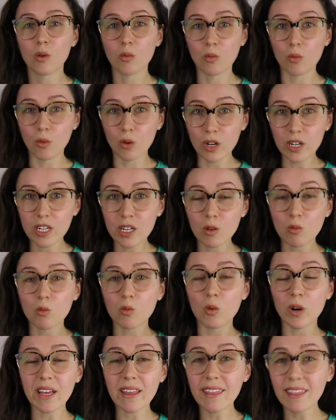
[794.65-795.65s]
Work
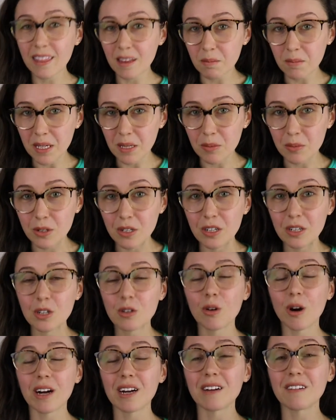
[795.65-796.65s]
with the people
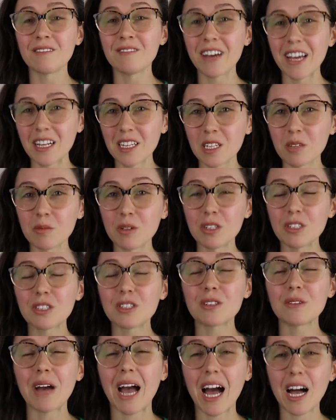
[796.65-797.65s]
who are available
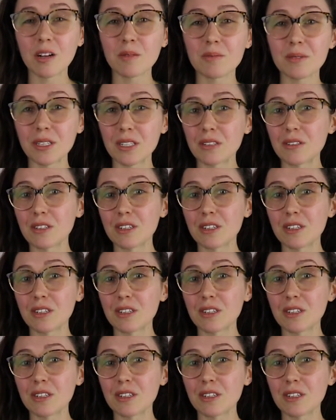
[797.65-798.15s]
to help you.